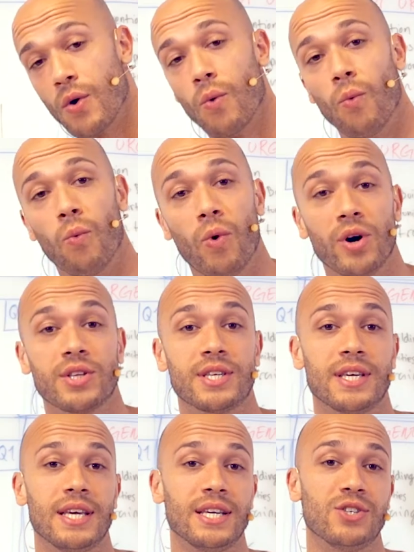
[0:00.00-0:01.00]
what
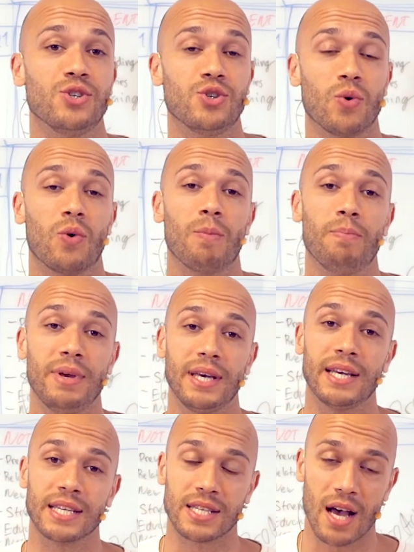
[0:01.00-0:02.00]
is your
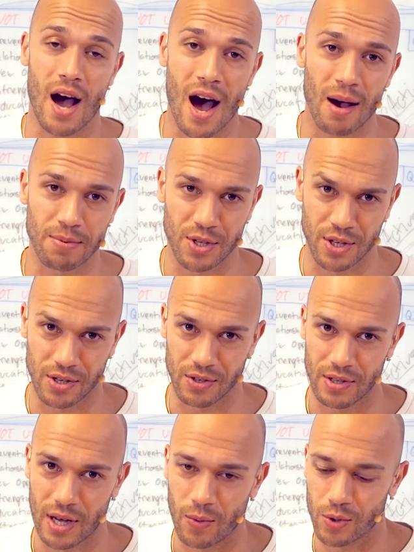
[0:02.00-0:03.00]
biggest obstacle.
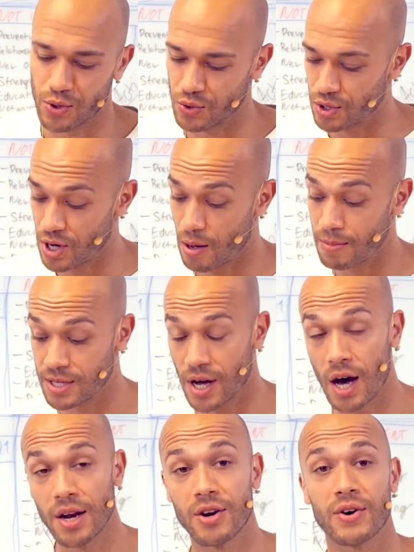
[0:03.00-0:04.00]
I want you to comment
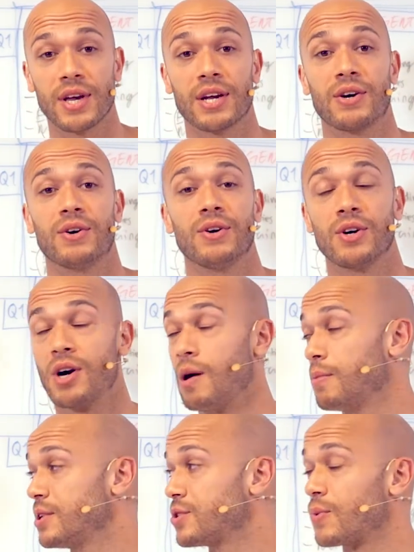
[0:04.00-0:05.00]
under here,
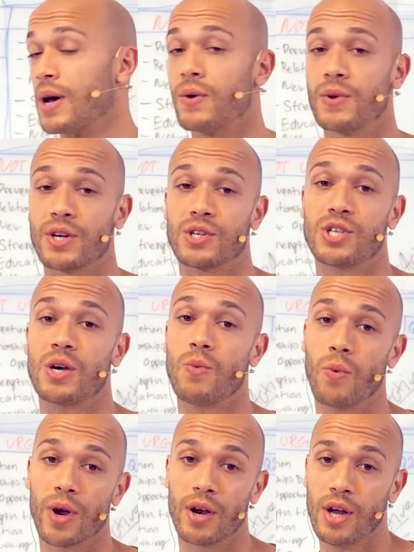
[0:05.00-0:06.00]
comment around here
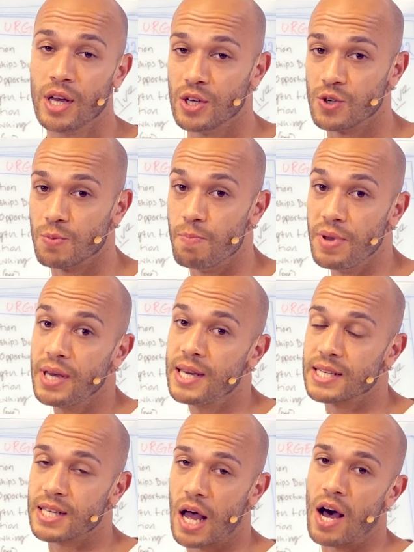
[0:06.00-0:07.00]
somewhere, your
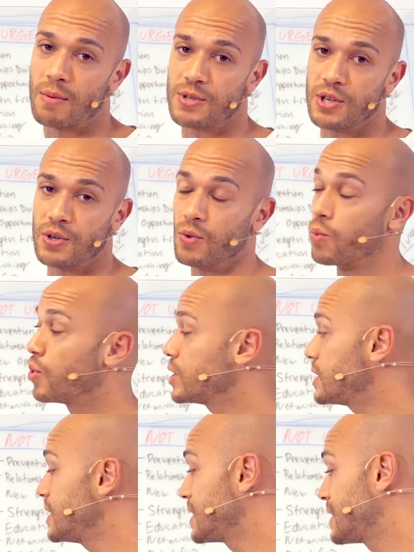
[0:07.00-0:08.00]
biggest obstacle.
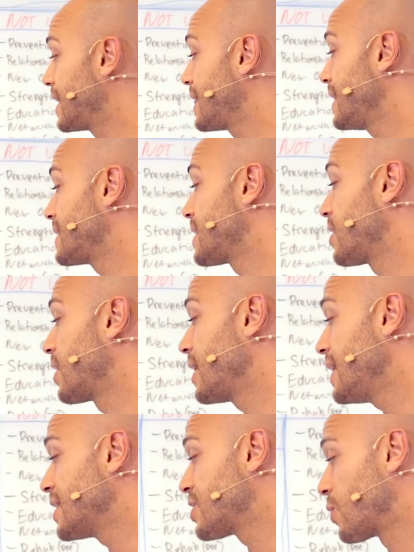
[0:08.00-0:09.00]
What is the things that are
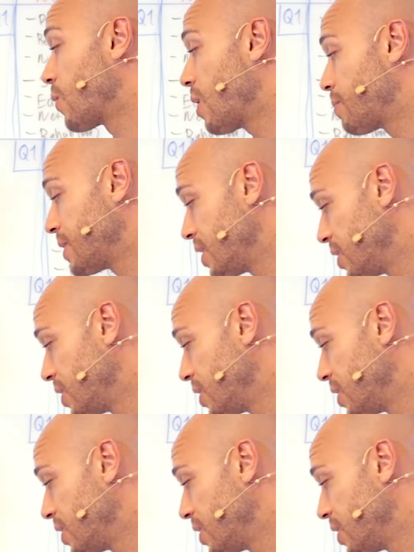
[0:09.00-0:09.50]
interrupting